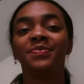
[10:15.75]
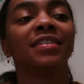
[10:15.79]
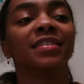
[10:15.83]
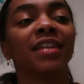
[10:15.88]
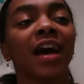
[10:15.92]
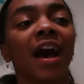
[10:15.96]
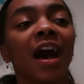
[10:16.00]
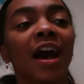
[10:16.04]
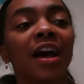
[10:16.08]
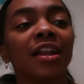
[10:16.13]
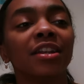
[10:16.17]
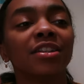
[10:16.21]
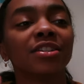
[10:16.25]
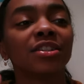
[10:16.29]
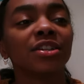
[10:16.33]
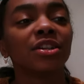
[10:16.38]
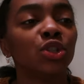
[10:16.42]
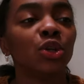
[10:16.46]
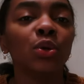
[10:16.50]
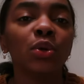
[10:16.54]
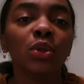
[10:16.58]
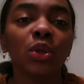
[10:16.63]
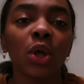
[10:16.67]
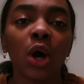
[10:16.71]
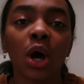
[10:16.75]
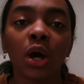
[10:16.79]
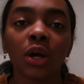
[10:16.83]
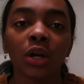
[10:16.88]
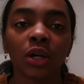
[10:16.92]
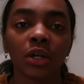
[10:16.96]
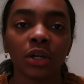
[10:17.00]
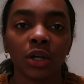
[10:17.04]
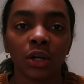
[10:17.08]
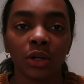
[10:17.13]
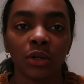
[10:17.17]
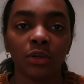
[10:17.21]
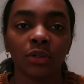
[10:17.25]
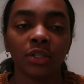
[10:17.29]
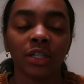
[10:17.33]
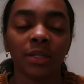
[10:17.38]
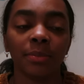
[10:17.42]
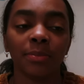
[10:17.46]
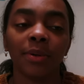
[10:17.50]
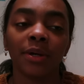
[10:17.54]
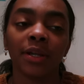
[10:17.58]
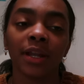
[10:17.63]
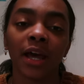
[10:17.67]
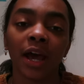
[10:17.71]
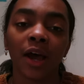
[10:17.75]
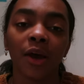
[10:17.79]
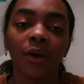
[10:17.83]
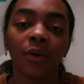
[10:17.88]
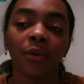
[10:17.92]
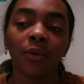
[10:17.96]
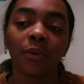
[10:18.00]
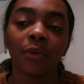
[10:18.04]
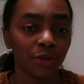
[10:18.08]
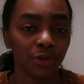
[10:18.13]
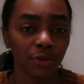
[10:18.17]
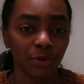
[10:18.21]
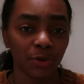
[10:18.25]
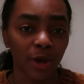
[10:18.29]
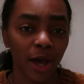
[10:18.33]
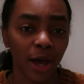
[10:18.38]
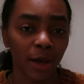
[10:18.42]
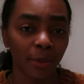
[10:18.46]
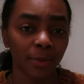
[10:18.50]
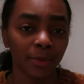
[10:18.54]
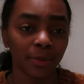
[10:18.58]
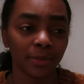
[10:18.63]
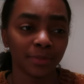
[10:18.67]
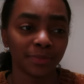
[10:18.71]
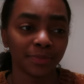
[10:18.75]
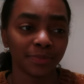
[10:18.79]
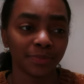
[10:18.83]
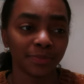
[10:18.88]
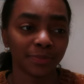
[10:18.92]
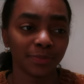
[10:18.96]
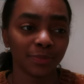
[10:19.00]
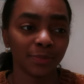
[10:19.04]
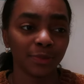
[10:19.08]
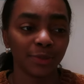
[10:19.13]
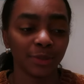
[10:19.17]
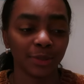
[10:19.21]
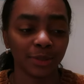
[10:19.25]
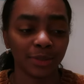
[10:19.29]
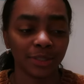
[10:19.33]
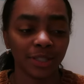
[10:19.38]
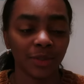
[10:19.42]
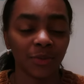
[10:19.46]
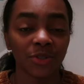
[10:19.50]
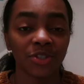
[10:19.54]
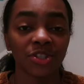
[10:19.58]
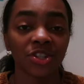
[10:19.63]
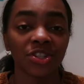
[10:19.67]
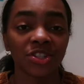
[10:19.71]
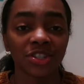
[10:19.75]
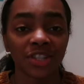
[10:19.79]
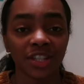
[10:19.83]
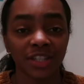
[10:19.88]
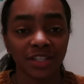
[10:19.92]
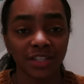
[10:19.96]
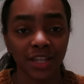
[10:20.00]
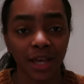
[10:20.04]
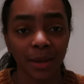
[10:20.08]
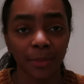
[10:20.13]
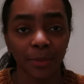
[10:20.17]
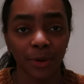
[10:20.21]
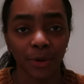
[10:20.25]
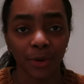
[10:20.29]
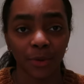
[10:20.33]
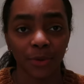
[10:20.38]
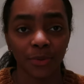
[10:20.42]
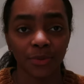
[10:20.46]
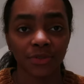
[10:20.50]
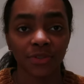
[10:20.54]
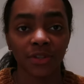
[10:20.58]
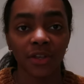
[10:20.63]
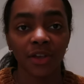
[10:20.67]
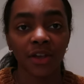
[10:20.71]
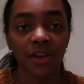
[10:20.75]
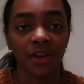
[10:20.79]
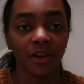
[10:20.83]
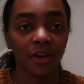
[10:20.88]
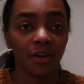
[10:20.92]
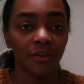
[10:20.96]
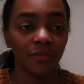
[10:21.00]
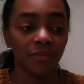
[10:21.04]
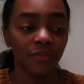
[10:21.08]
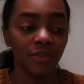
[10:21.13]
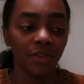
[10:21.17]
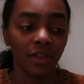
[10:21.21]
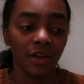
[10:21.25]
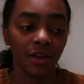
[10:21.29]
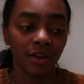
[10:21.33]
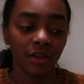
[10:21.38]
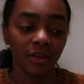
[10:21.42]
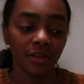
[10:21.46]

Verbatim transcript: Not too long ago he put out a new album. Well, it was just the demos of